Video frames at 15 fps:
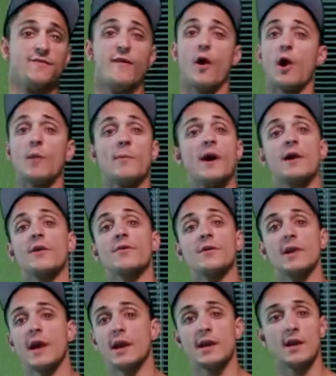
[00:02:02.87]
far better
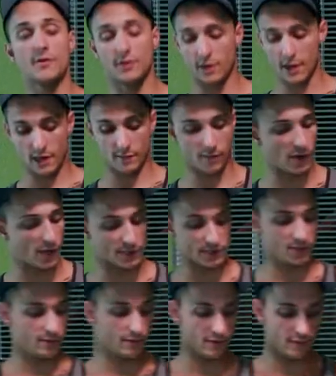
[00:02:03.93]
than any other kind of
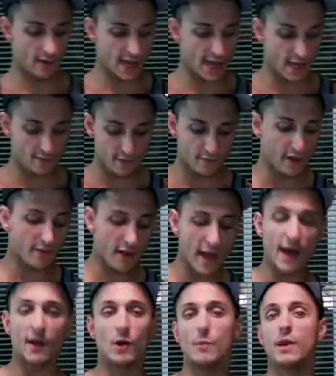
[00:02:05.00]
pasta you've ever had. If you've never
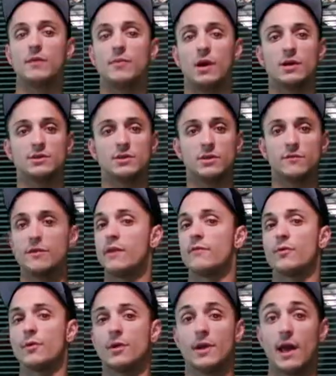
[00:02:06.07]
had homemade pasta, you've
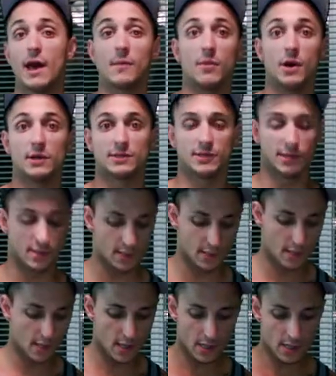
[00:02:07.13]
never really had pasta.
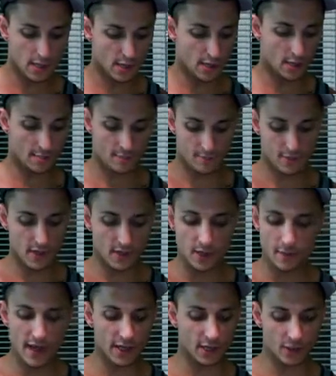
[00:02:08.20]
Then you
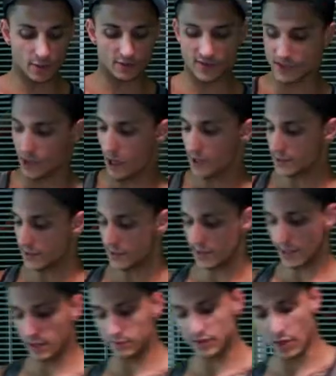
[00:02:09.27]
make your own sauces. It comes